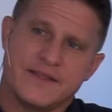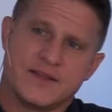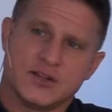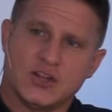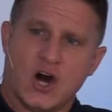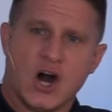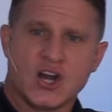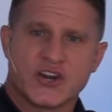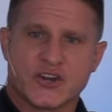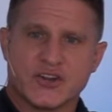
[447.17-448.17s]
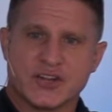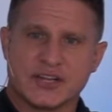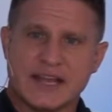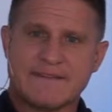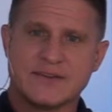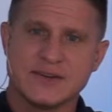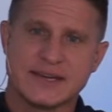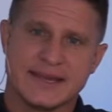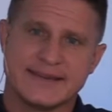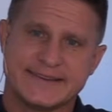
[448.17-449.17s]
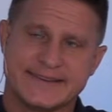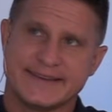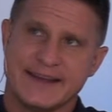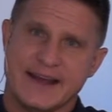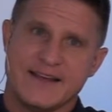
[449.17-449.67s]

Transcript: the longer the lever gets